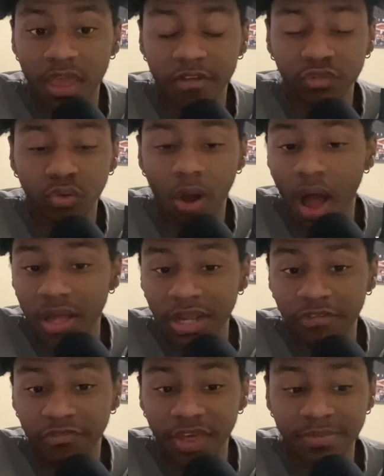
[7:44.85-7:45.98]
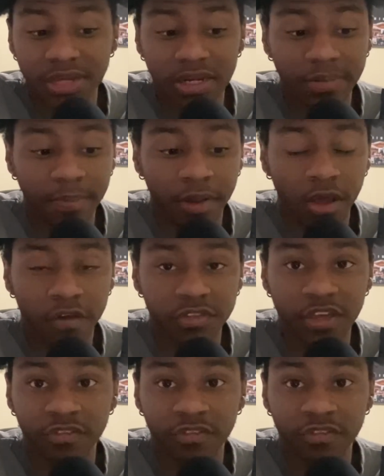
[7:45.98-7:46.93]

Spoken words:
if Jrue Holiday flames out in the playoffs,